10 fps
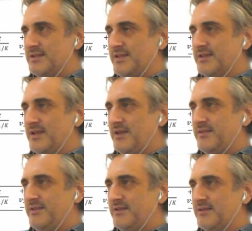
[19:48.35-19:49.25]
is like
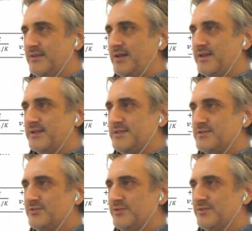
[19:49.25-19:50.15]
adding a
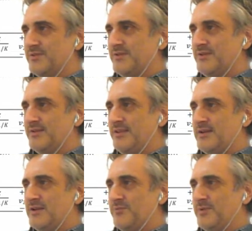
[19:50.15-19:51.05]
resistor
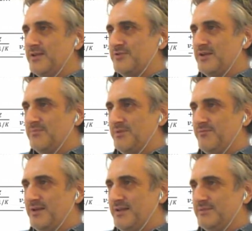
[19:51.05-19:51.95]
in an operational
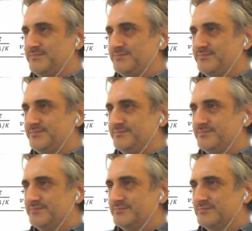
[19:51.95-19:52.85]
amplifier.
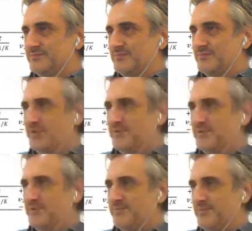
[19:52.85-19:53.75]

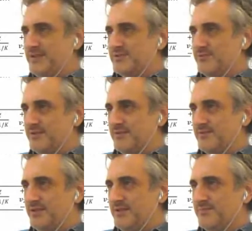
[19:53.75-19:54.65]
Okay, this
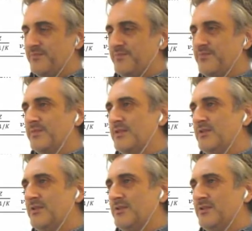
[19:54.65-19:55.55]
one here.
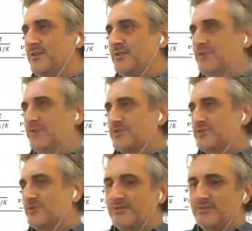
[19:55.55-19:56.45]

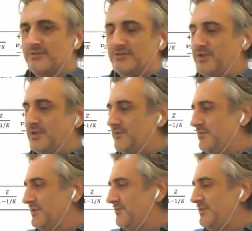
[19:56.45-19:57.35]
So we
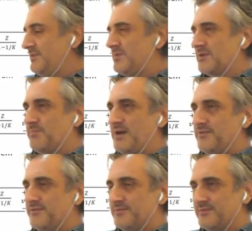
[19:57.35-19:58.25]
have a
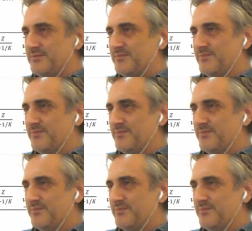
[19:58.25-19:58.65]
feedback path